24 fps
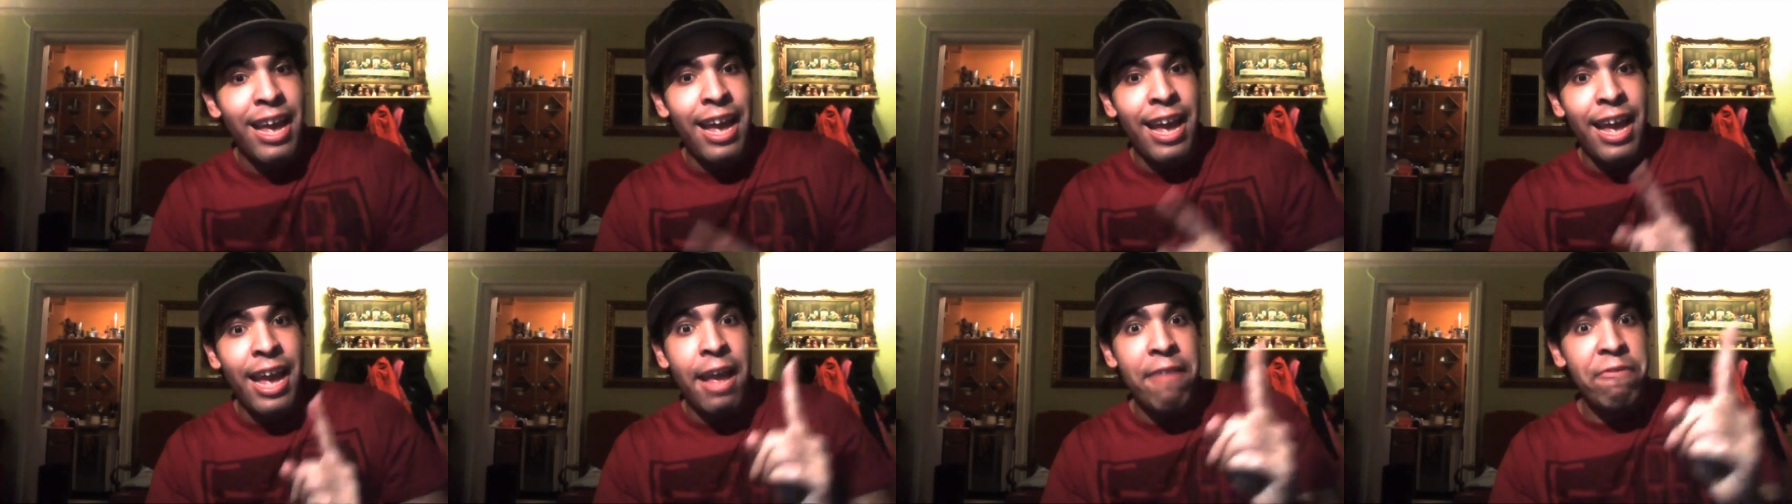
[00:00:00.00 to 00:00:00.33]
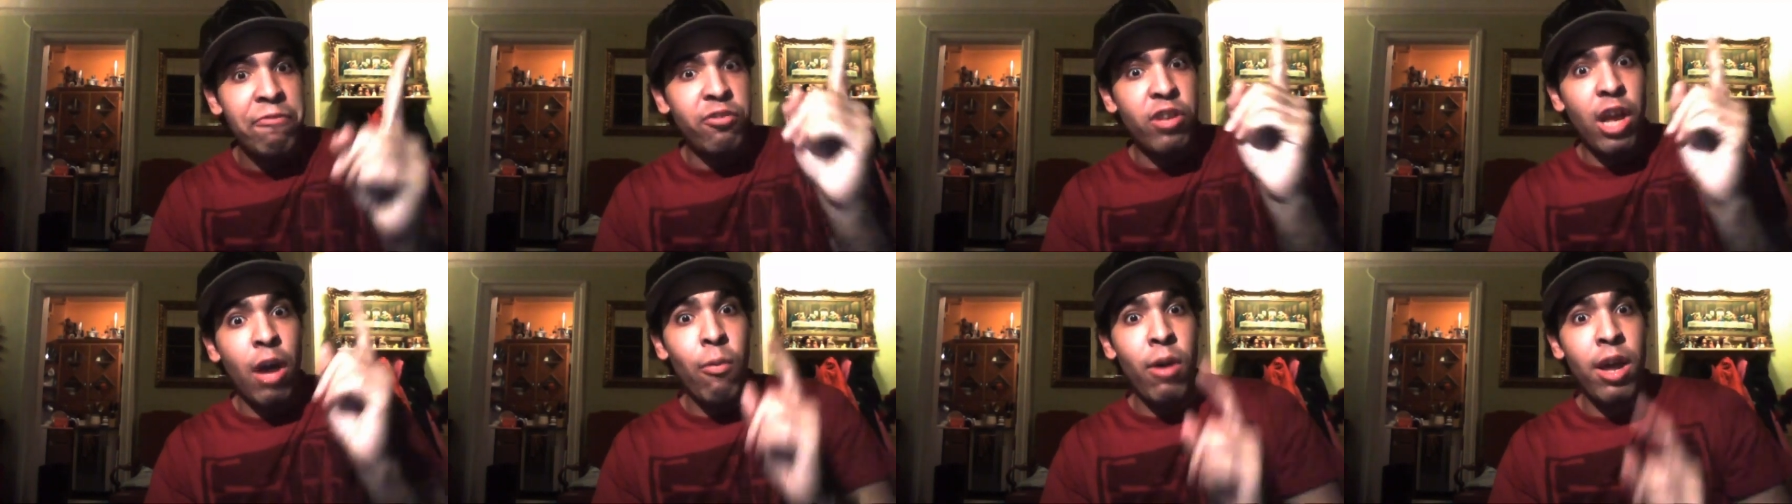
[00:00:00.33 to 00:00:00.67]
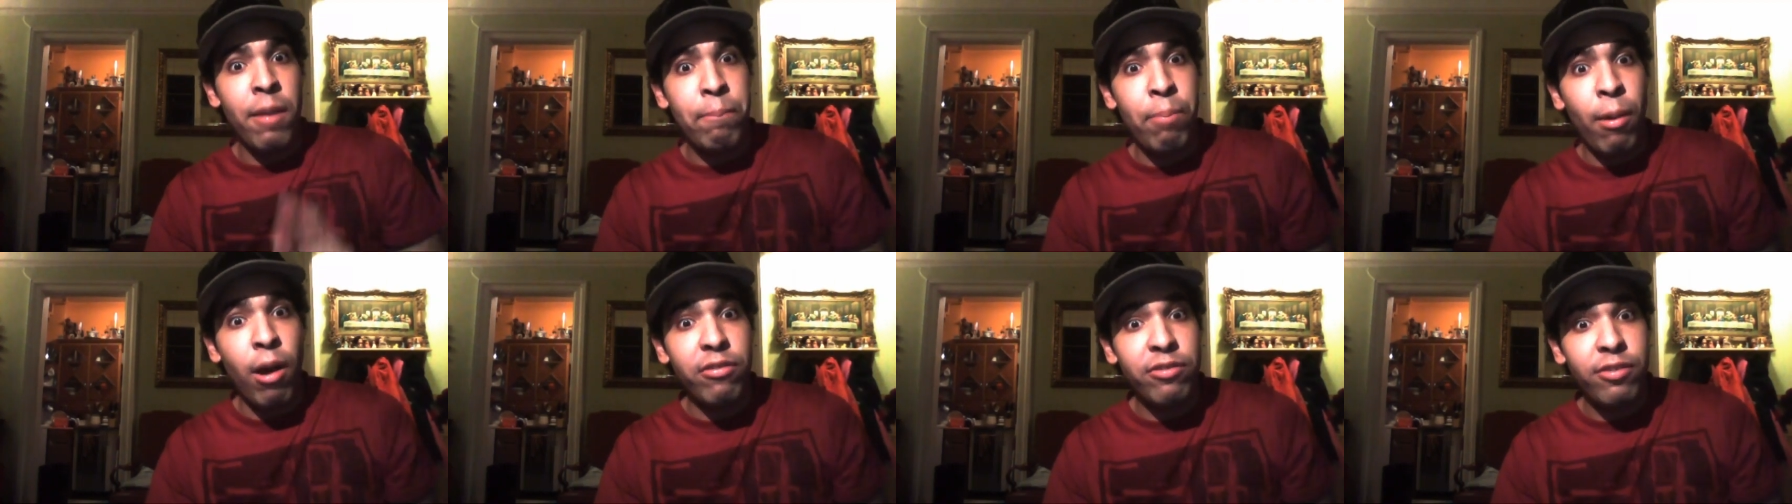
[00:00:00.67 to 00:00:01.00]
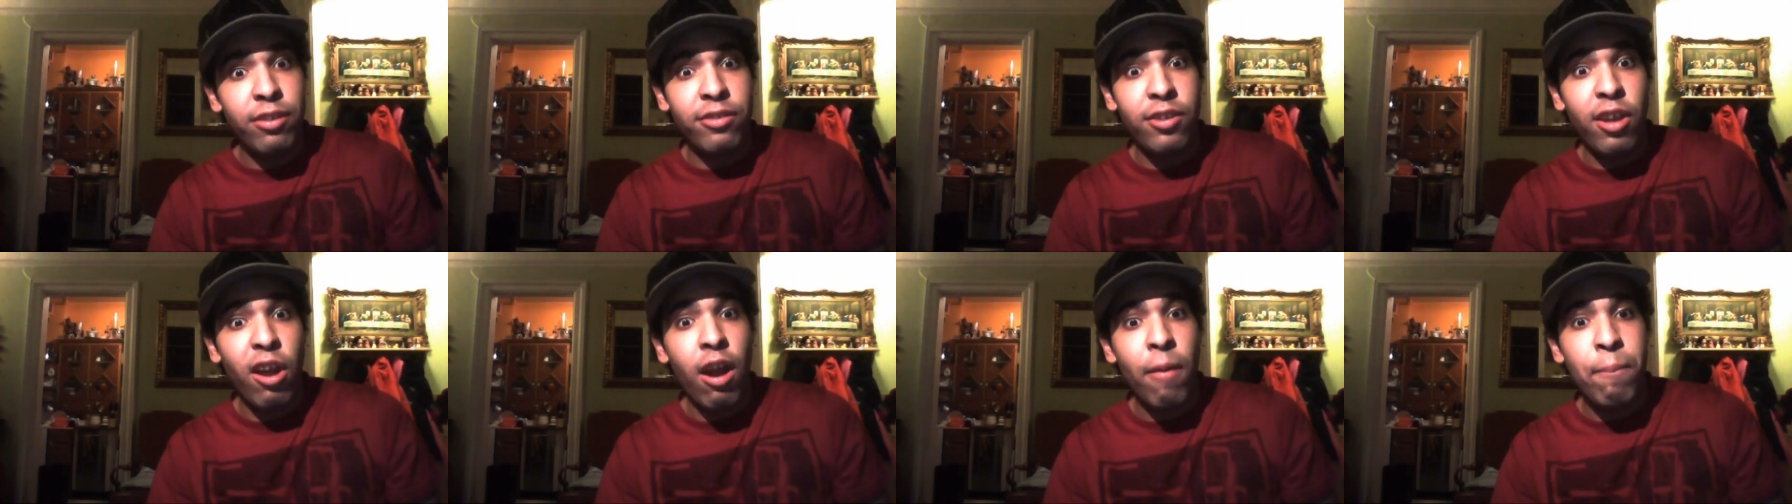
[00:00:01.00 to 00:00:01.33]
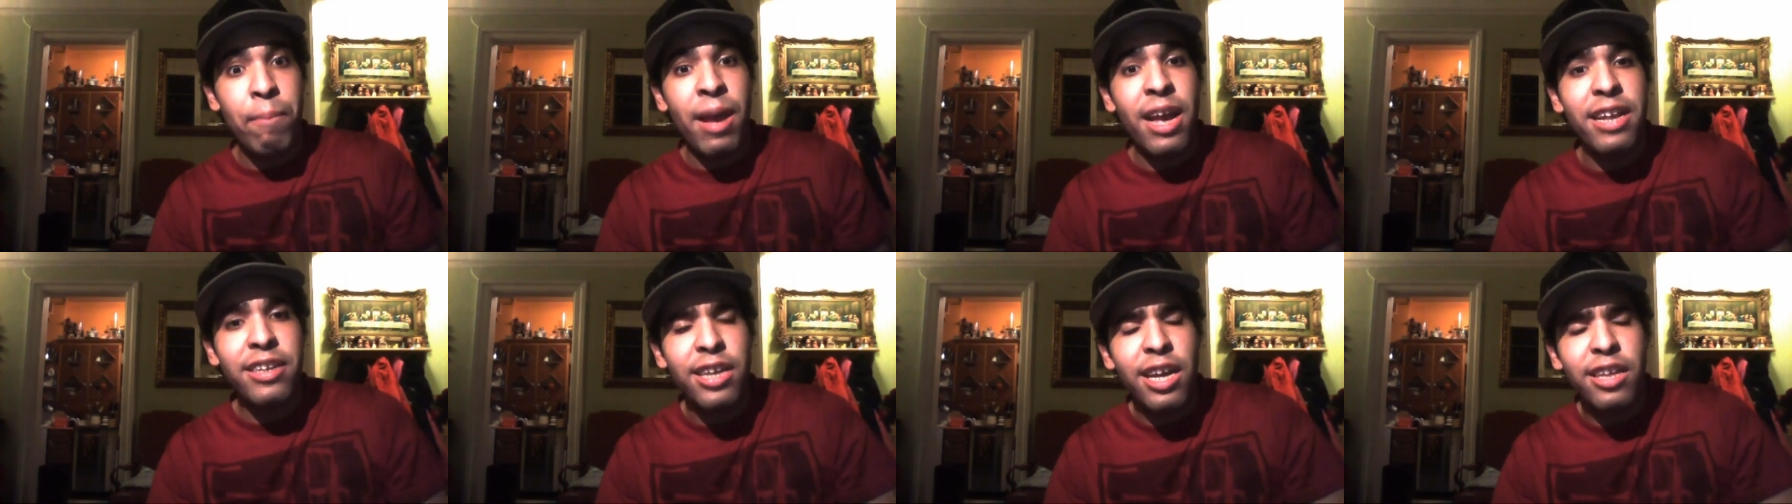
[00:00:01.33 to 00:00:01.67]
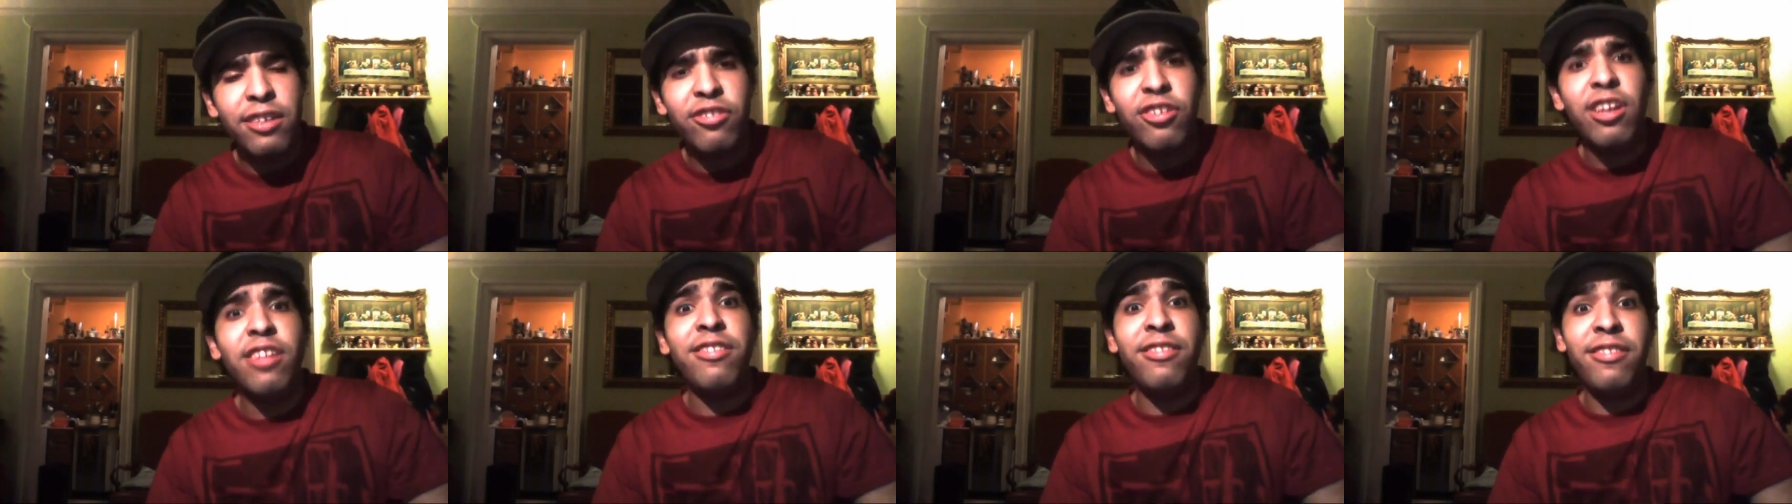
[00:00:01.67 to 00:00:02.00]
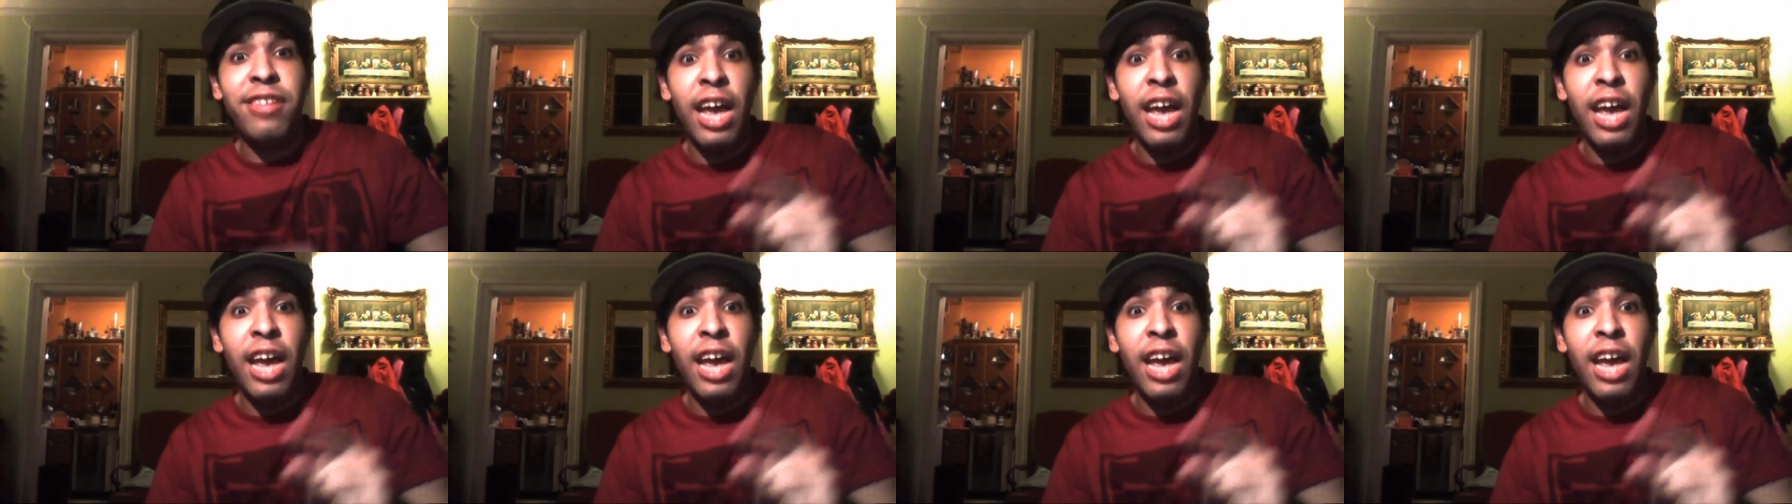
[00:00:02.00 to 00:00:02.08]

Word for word: If someone poses your opinion, just